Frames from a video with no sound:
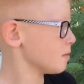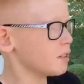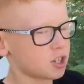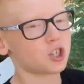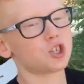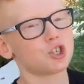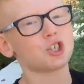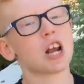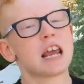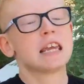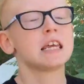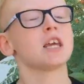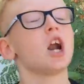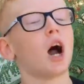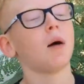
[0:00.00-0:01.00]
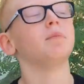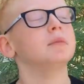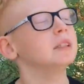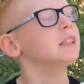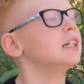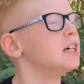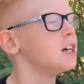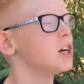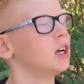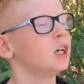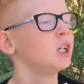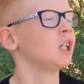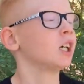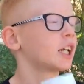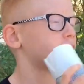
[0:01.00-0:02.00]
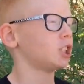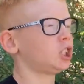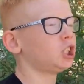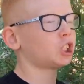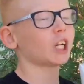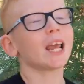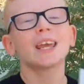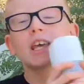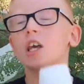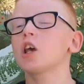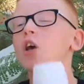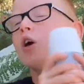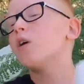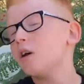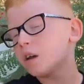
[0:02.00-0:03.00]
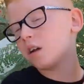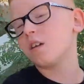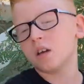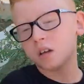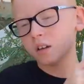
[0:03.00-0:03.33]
Shake it up. Shake it good.